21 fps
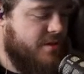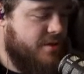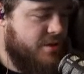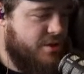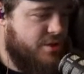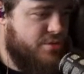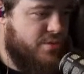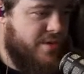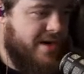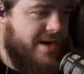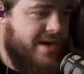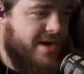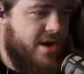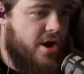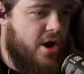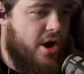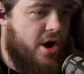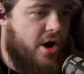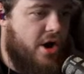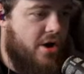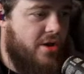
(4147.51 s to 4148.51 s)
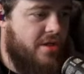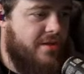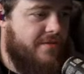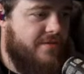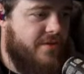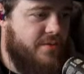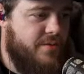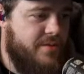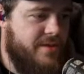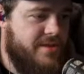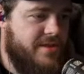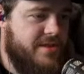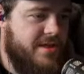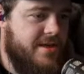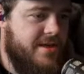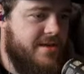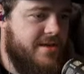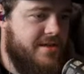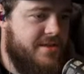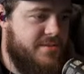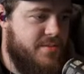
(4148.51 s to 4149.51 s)
Drink all of the
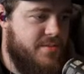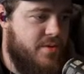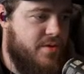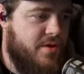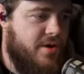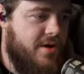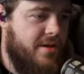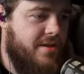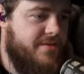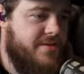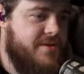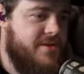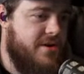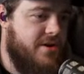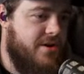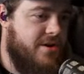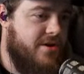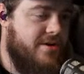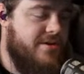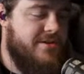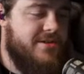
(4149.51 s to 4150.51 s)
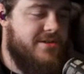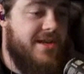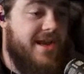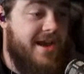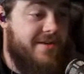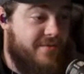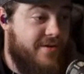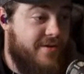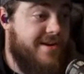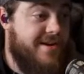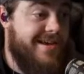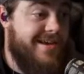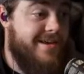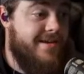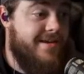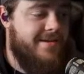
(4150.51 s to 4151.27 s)
whiskey and smoke all of the cigars every day.